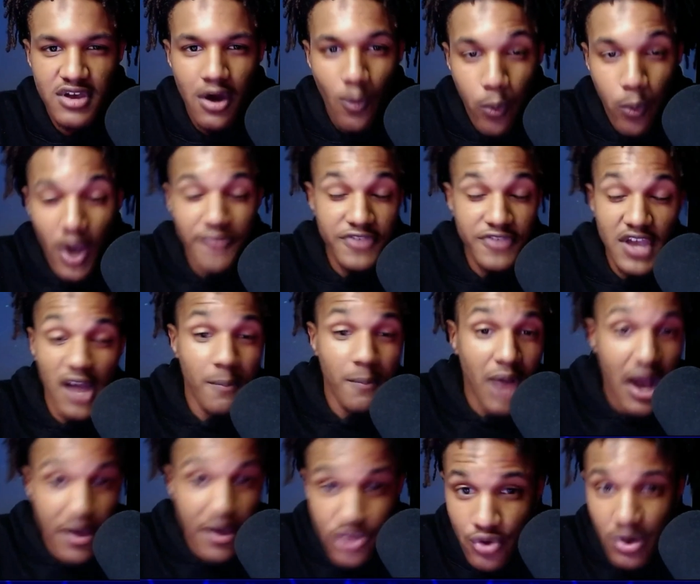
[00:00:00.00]
One thing
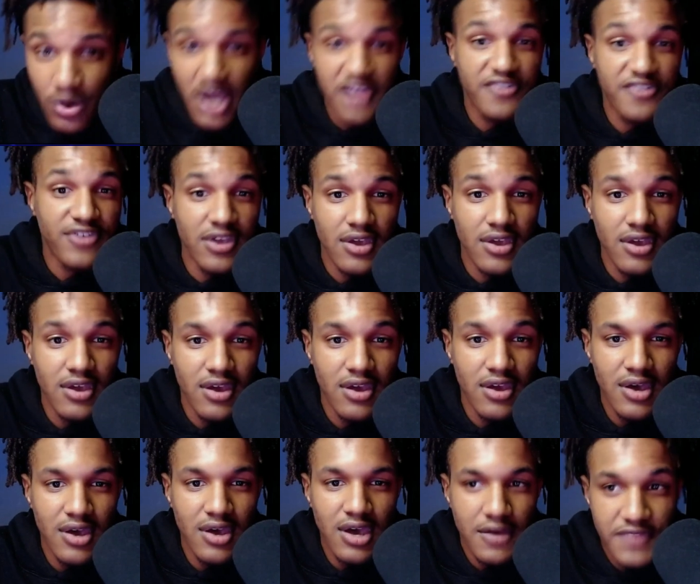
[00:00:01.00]
about USC,
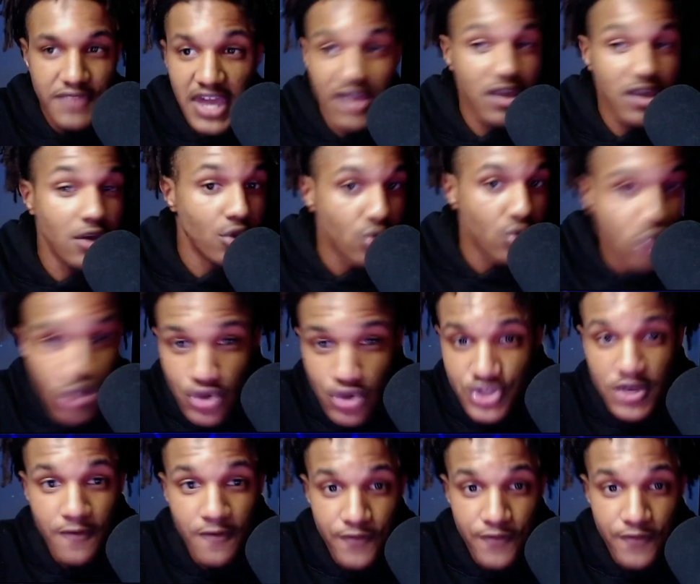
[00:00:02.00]
they can lose a